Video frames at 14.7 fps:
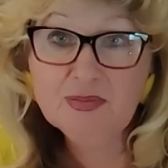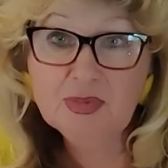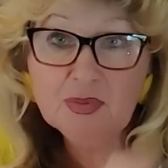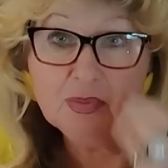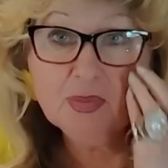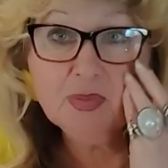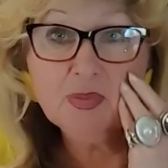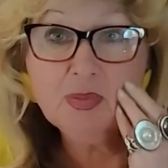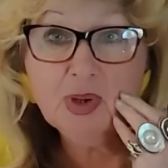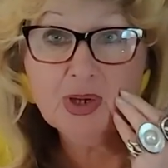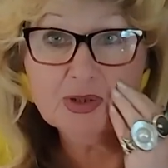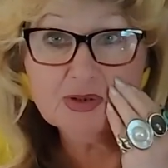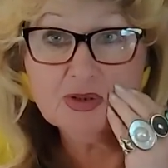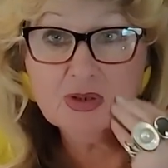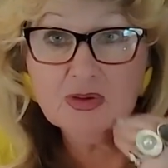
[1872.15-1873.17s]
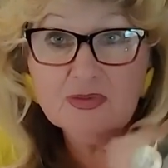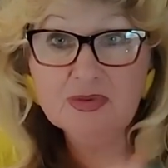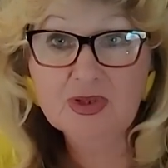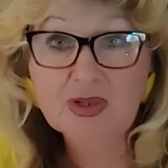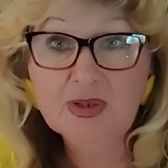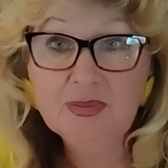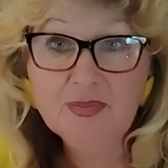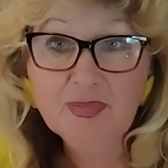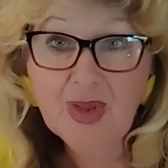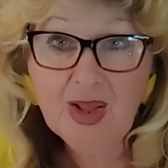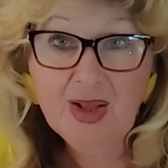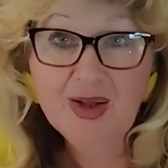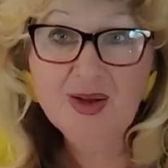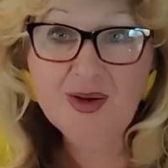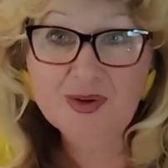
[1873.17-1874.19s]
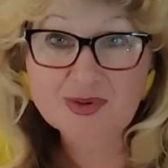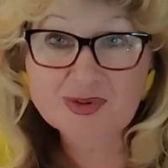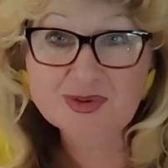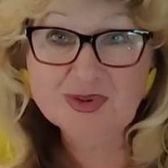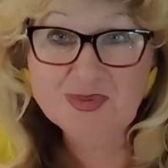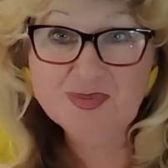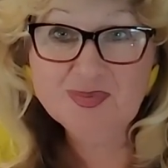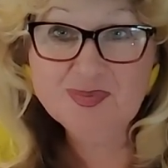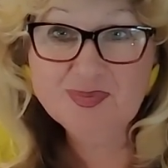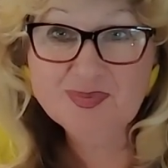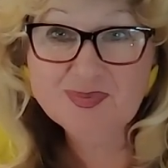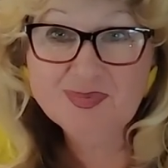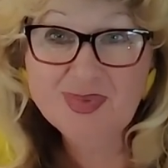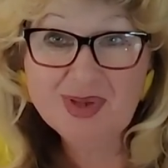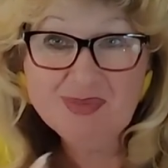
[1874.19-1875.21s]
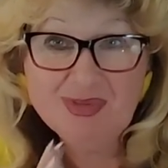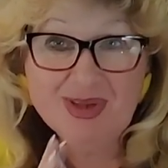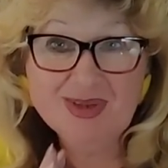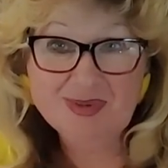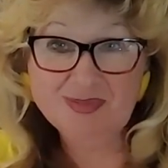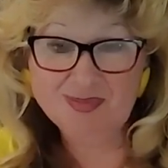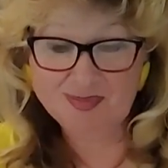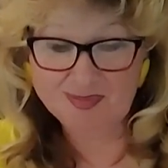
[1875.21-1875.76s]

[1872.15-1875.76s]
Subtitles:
be part of the lottery. Bye bye.